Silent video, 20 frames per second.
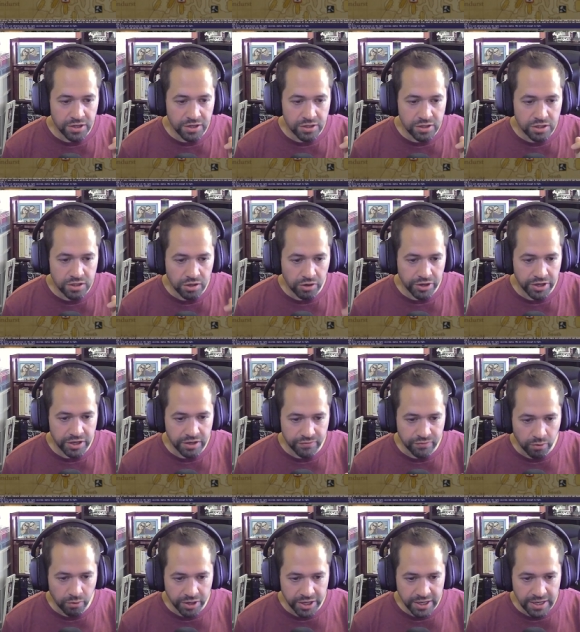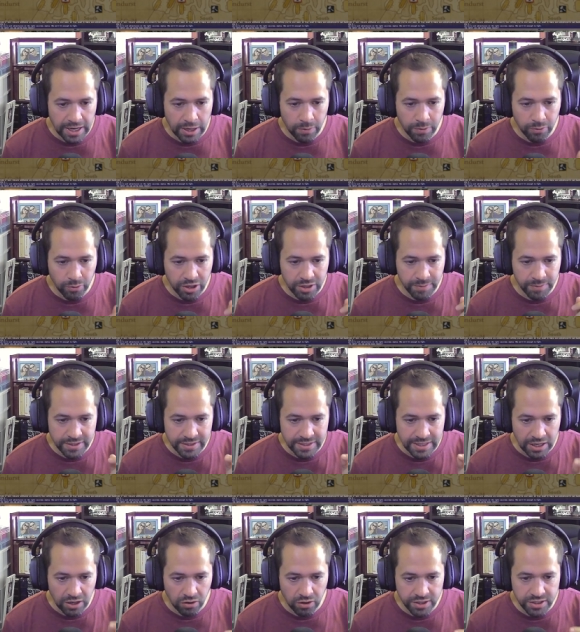30 to 40, I would recommend
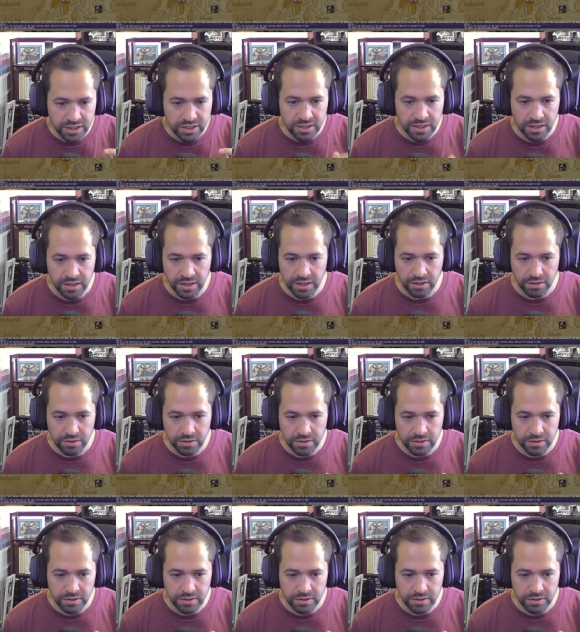Garelage Citadel